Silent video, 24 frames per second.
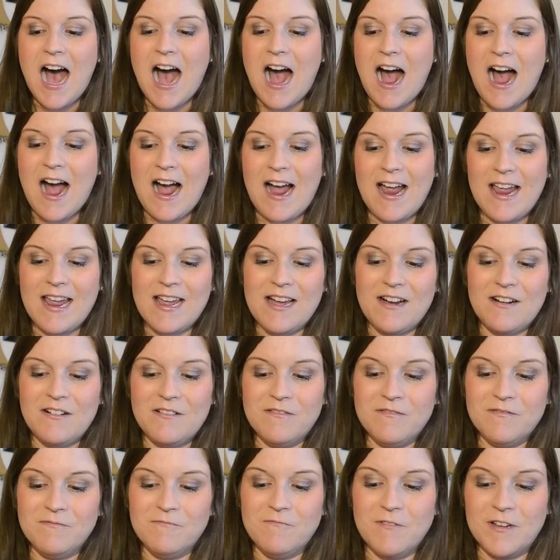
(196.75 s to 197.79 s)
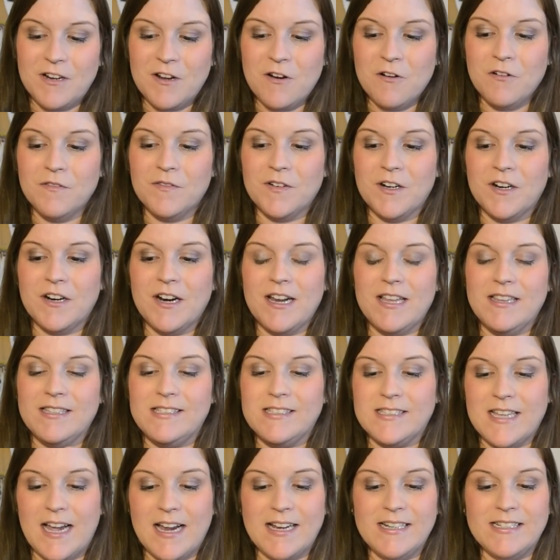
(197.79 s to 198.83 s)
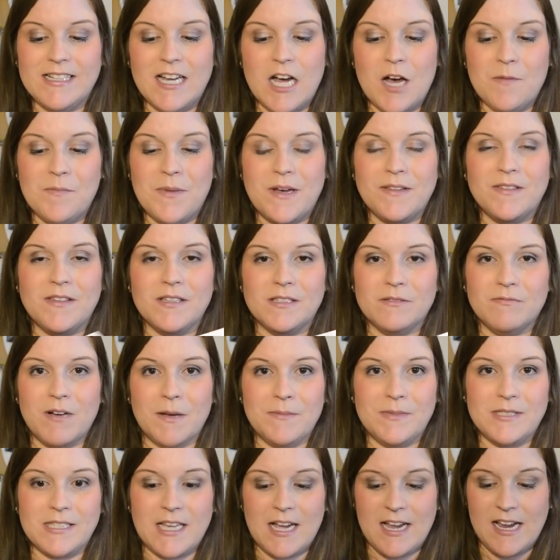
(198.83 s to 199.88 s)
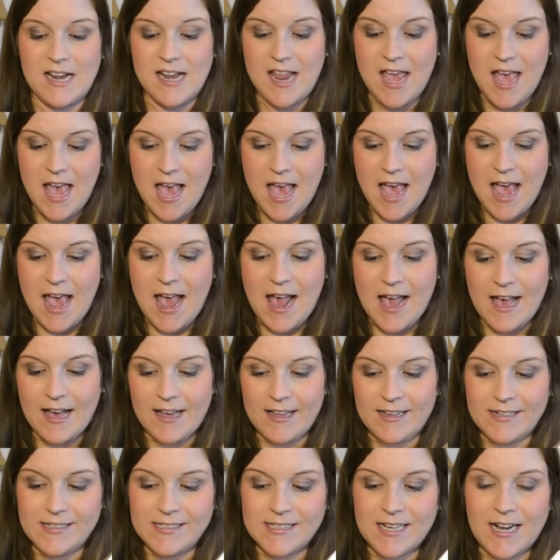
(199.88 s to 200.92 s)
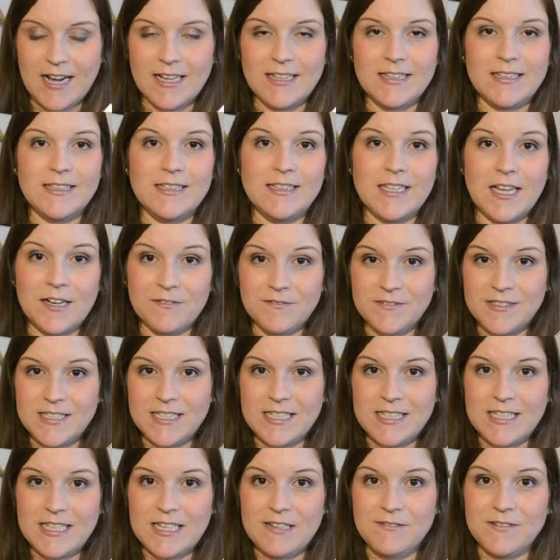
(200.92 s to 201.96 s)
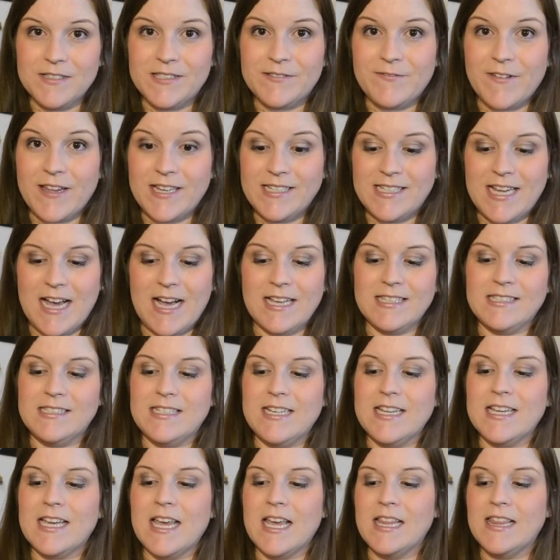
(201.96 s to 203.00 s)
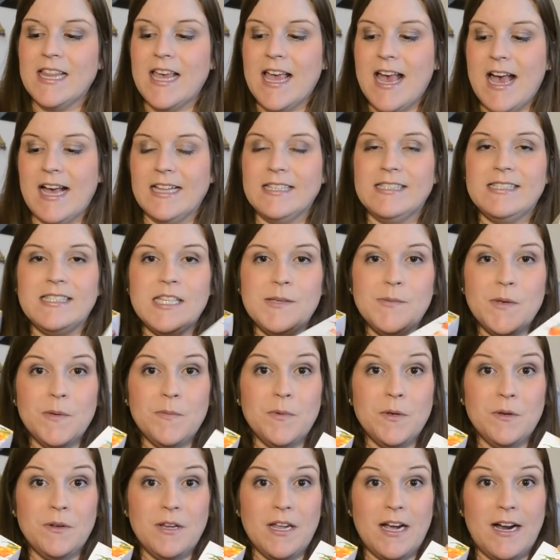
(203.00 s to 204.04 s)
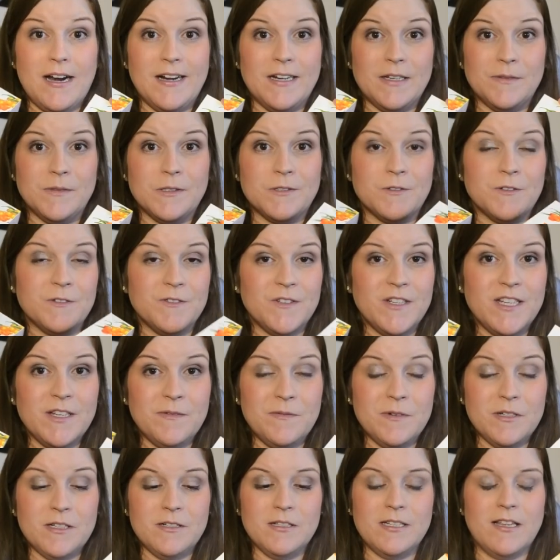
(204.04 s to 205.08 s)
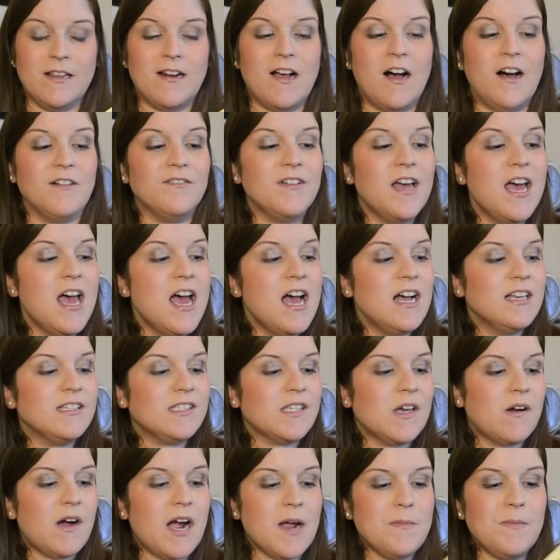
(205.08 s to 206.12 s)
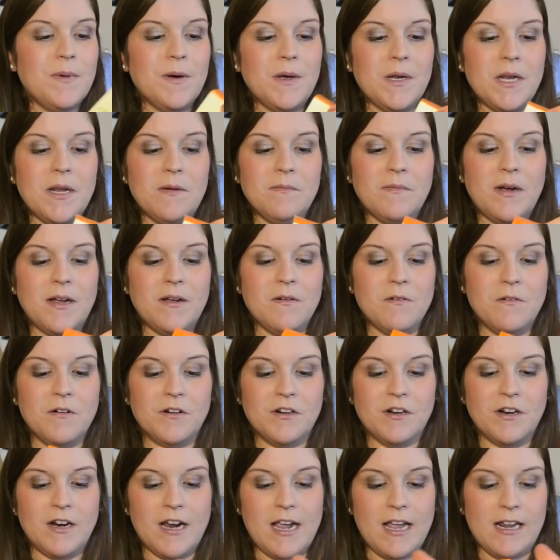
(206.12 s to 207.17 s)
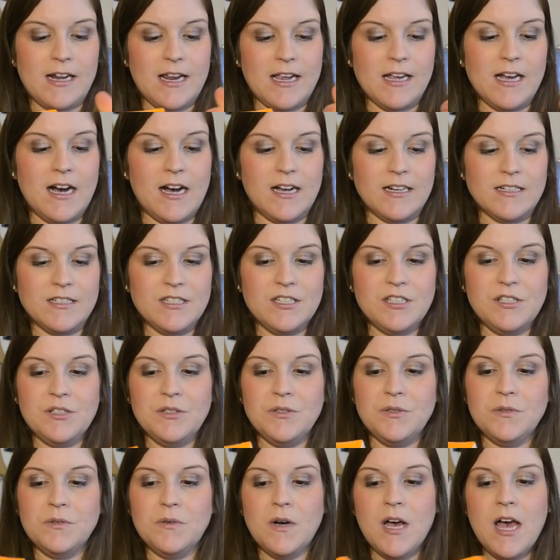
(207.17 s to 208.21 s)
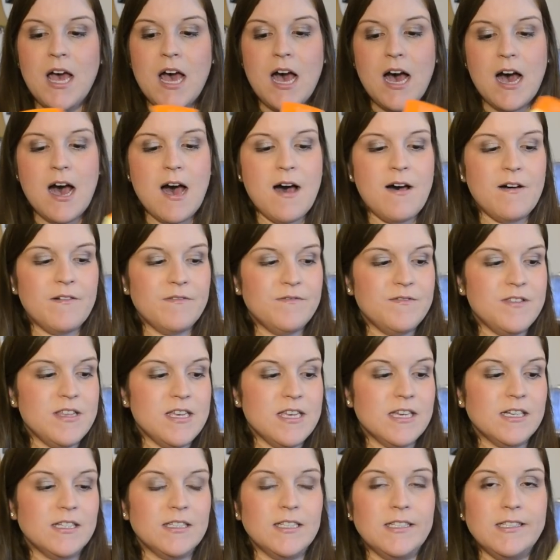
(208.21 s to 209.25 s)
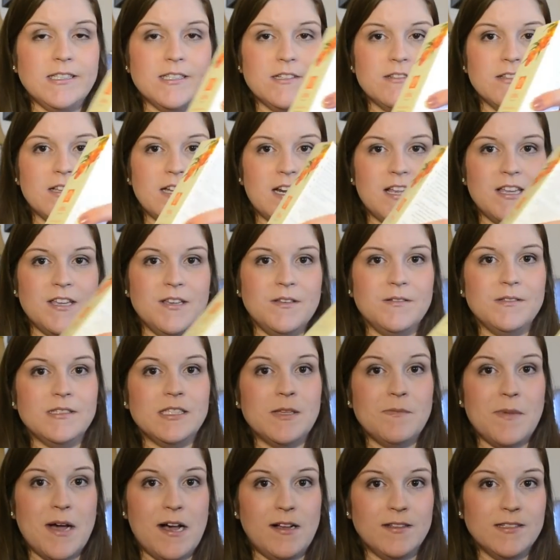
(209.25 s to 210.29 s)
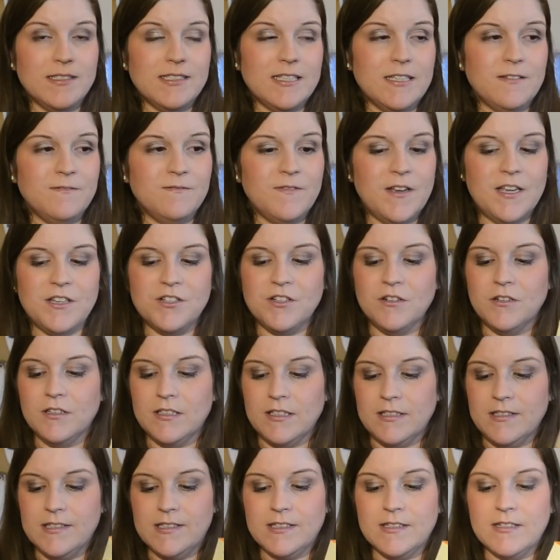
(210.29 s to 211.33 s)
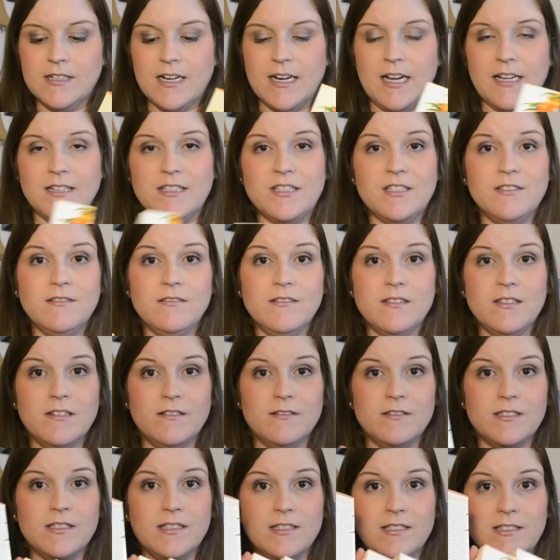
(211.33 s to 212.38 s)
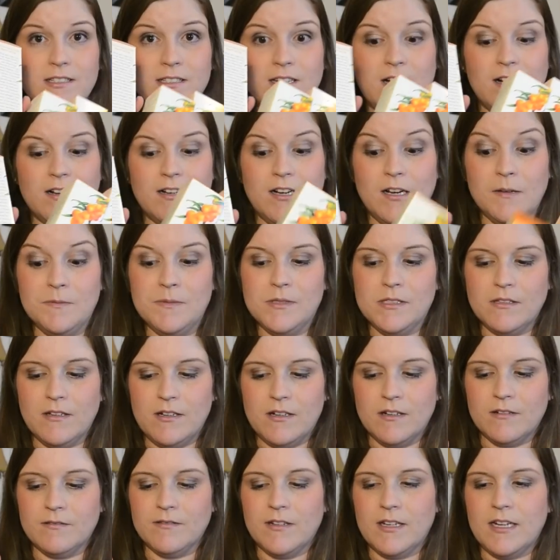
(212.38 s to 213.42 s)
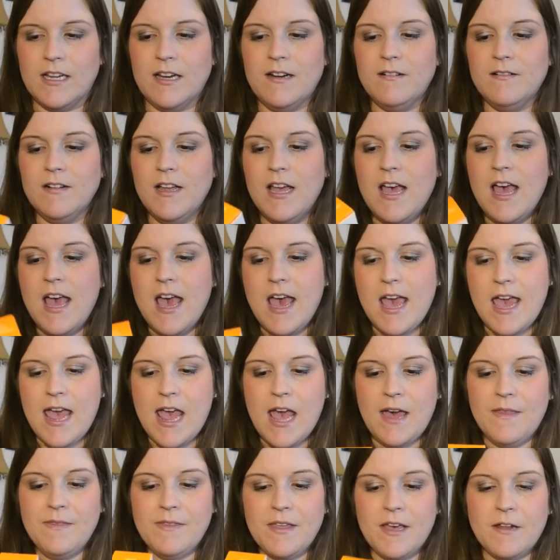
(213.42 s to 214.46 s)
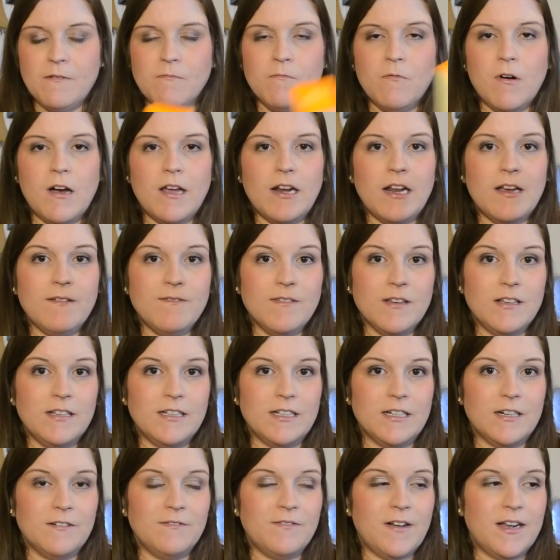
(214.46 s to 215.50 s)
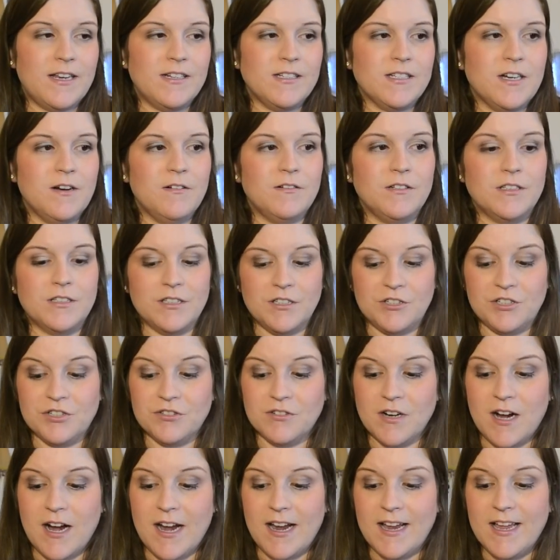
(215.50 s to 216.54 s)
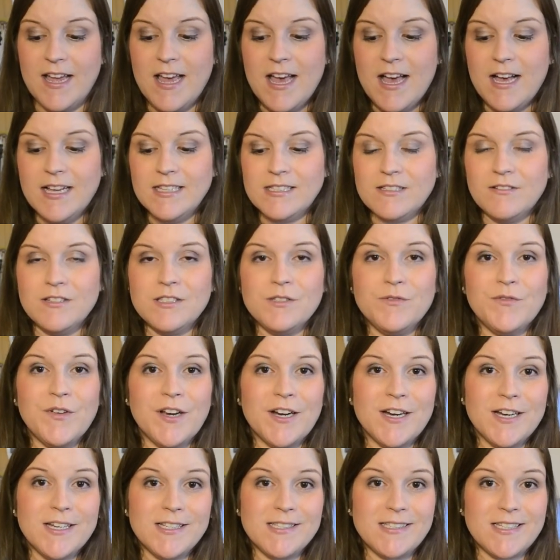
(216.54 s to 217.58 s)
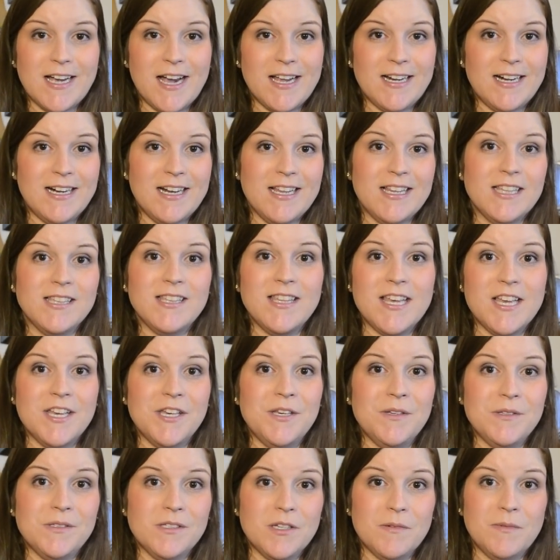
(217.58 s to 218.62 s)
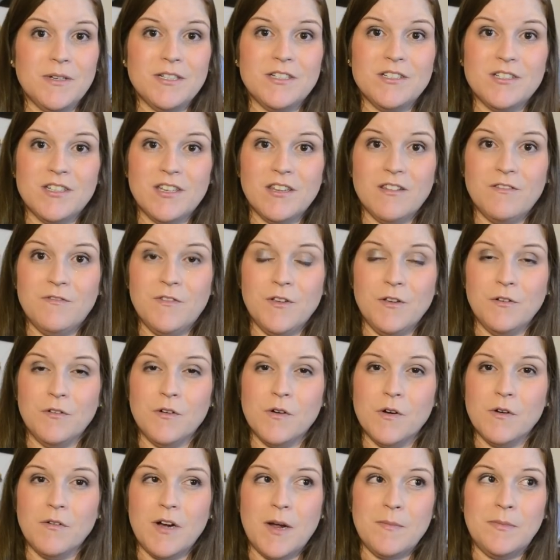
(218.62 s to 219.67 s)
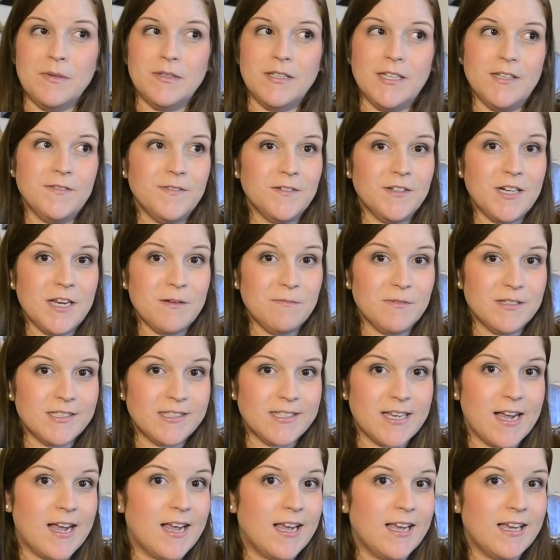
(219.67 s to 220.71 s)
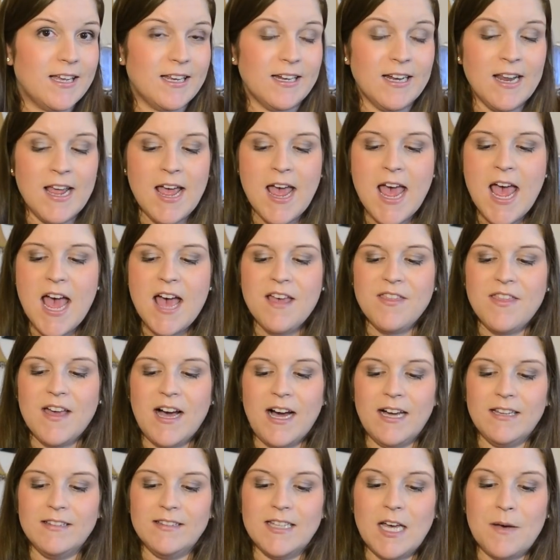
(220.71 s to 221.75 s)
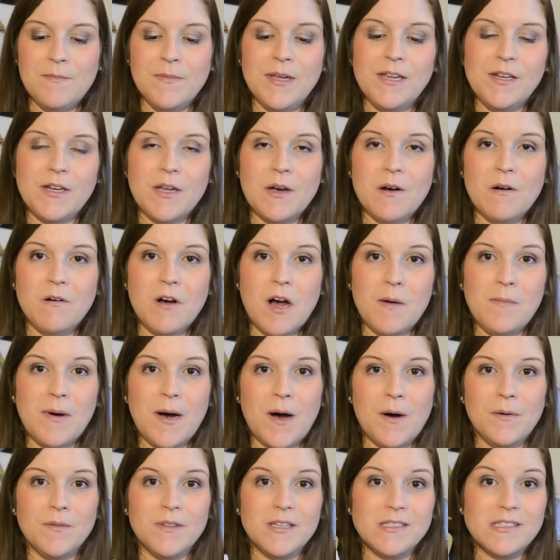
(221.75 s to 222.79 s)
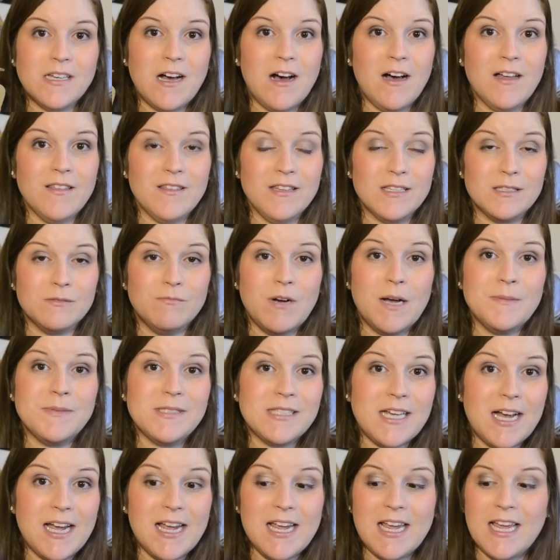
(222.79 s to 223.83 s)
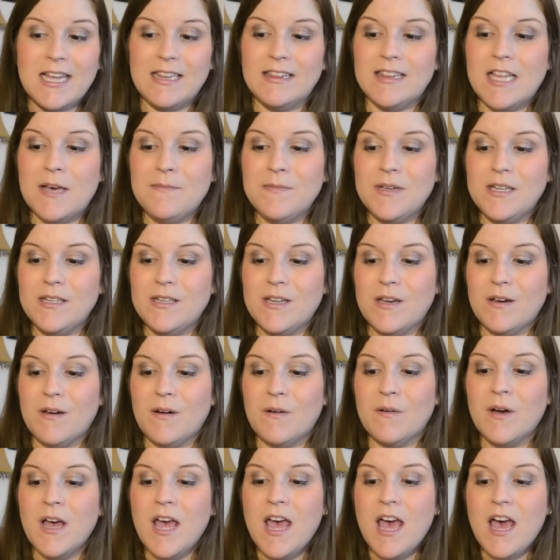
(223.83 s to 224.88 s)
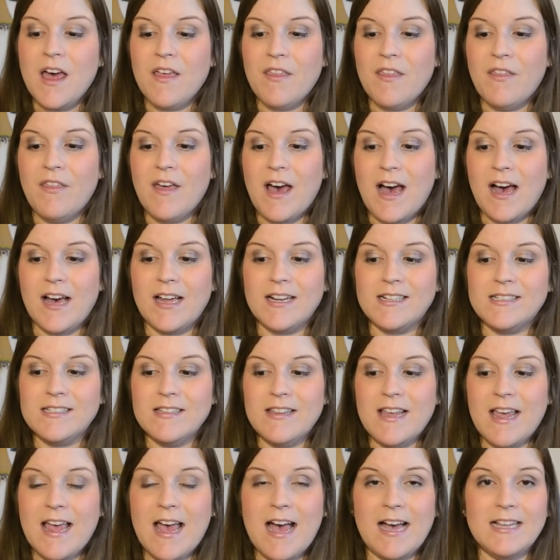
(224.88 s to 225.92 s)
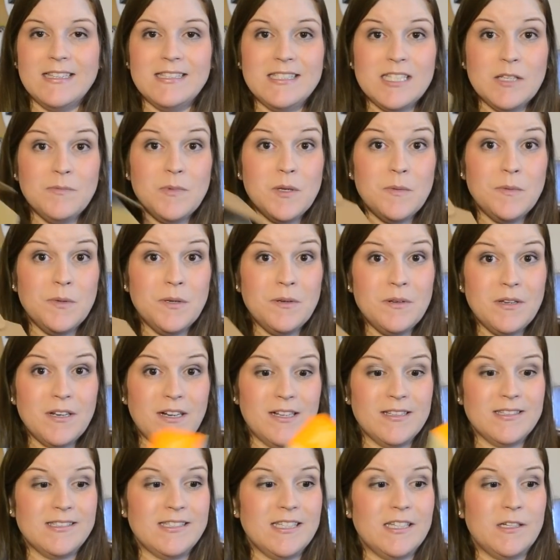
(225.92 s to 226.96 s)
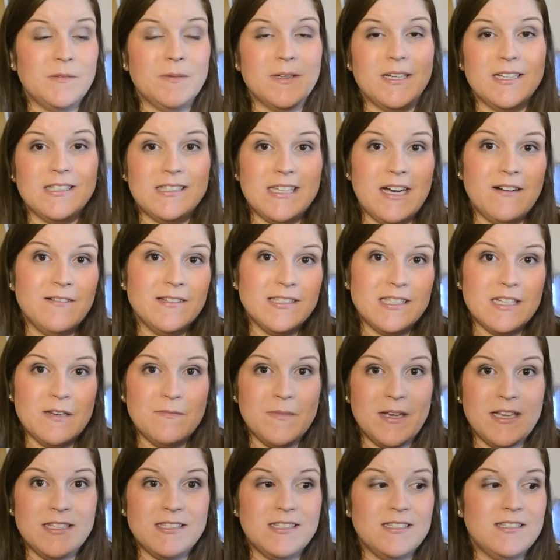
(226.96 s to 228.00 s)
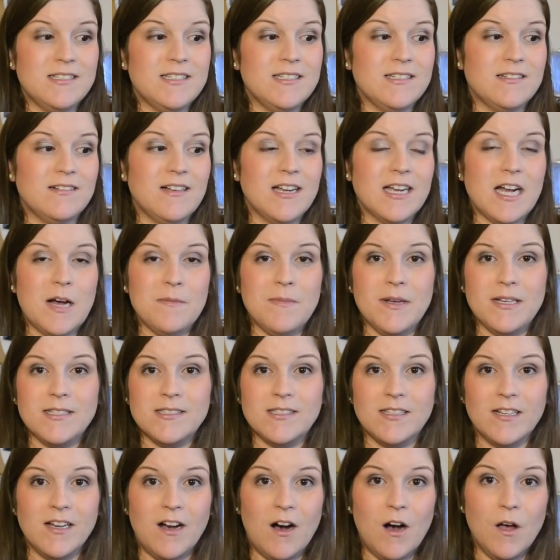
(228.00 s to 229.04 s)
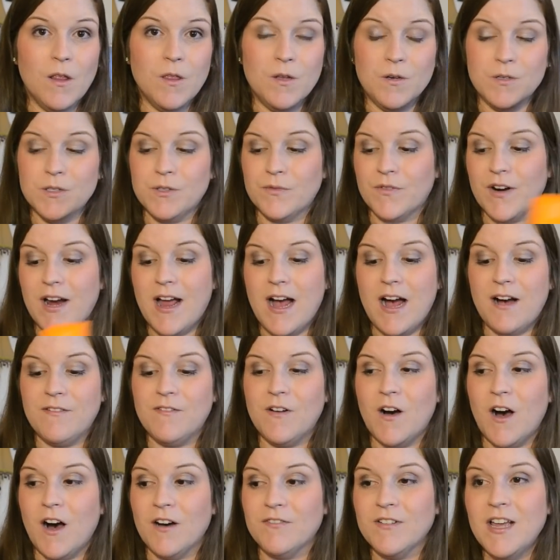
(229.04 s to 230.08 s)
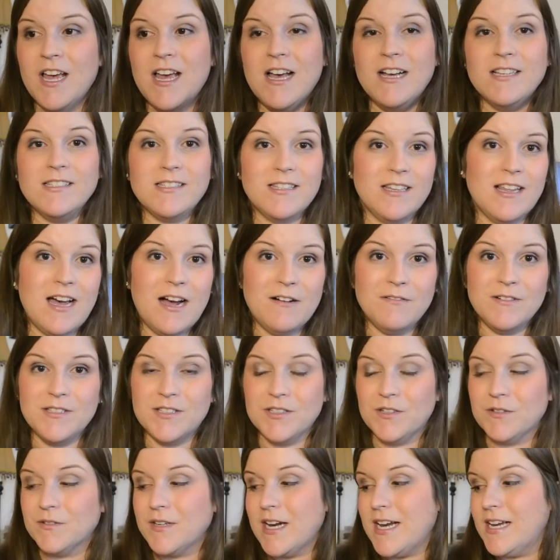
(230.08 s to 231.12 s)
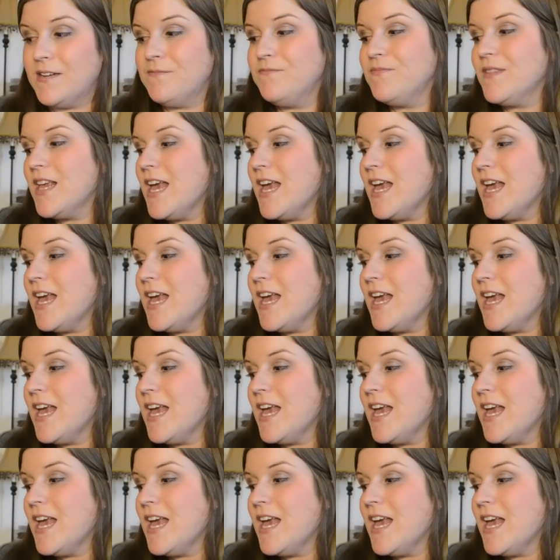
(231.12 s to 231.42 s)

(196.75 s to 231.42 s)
I went over and signed up at this website, and I loved it. It was fantastic, and they had Sibu Beauty items for fifty percent off, so I put in my order, and I got two of the cleanser that I use, the Balancing Facial Cleanser. I got two of those to stock up so I don't run out, and then one of the clarifying toner to try. So I was very excited, and thank you so much to the viewer who I believe her name was Diane that let me know about this this website and let me know that they had Sibu Beauty on sale, because that was an amazing deal. I got basically all those for half off, so that was great.